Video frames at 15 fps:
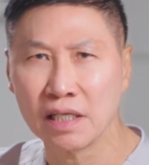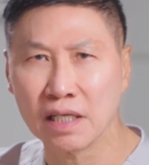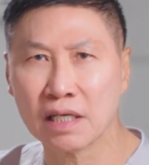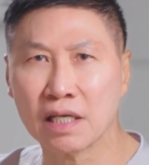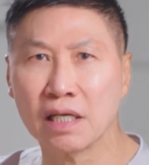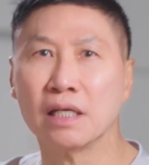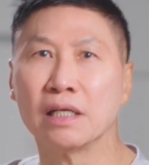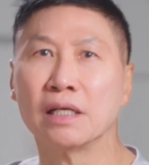
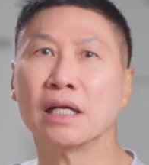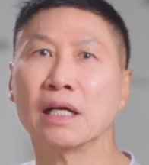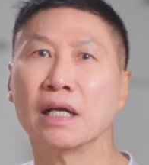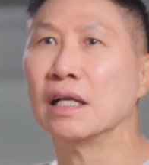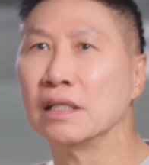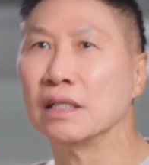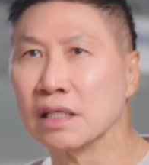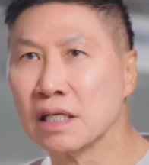You're clearing
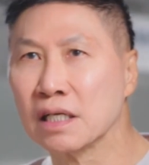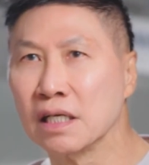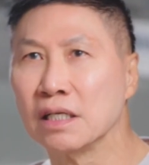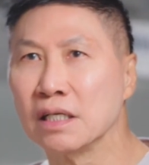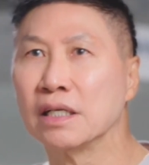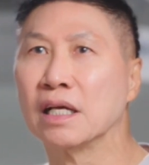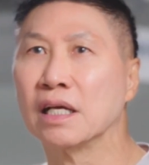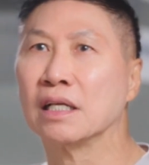and you're
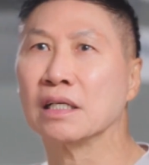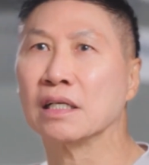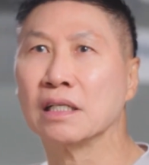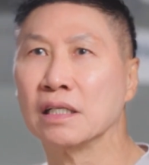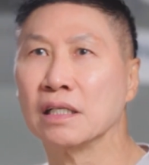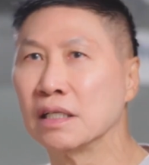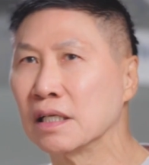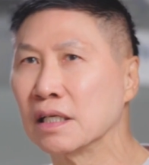clearing and you're
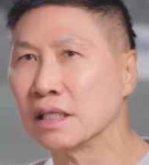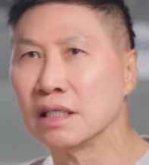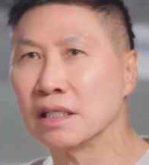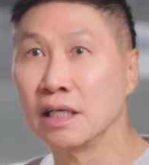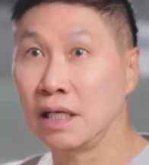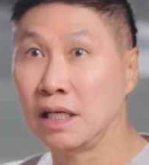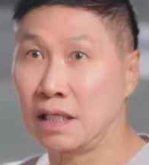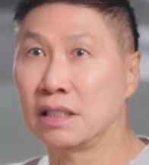clearing and
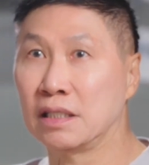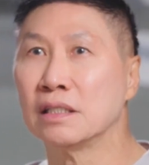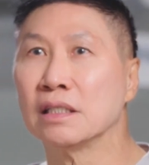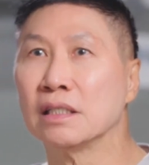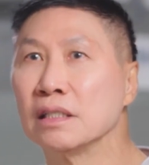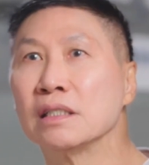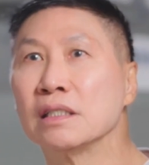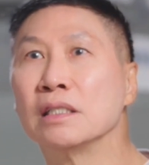it
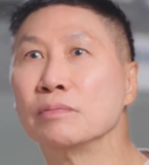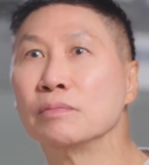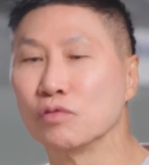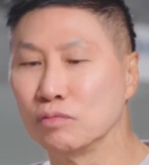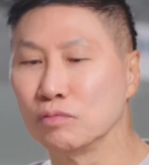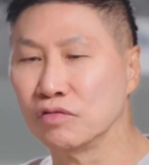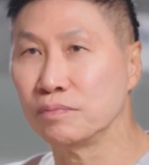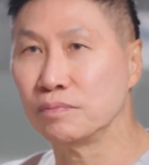just doesn't
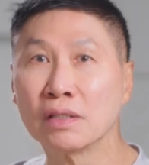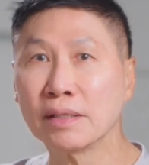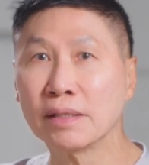seem to move.